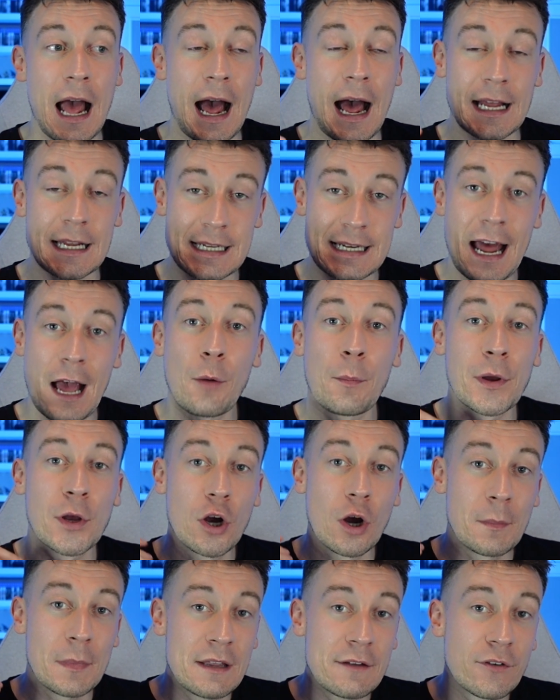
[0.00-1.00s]
has now
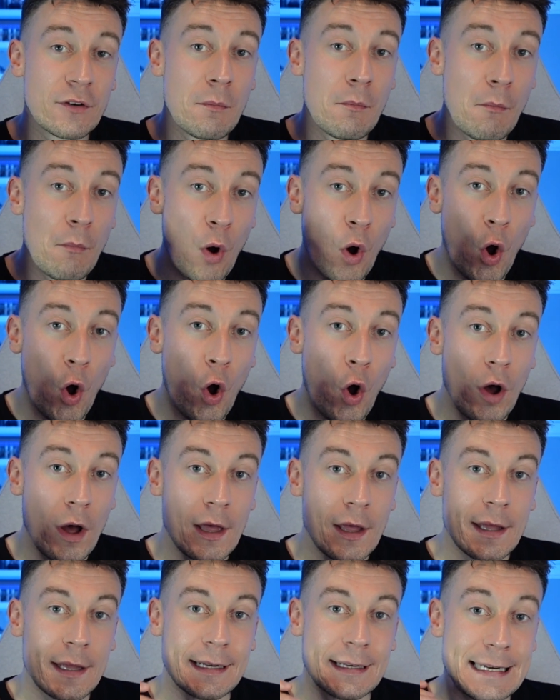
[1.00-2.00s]
become even more
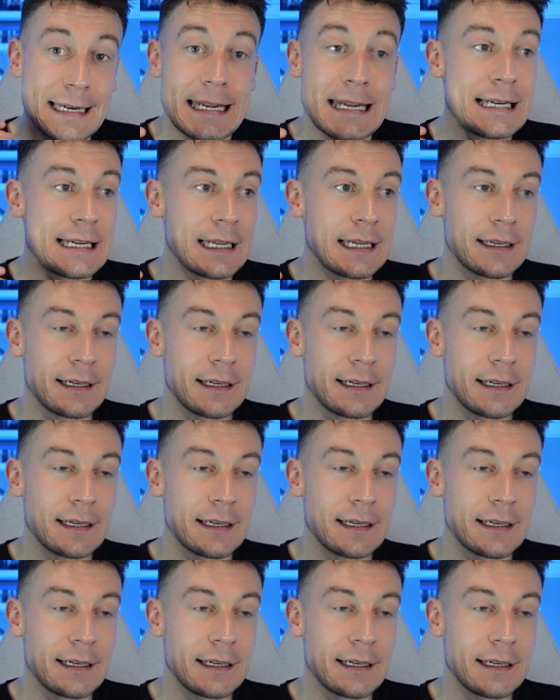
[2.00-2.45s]
needed,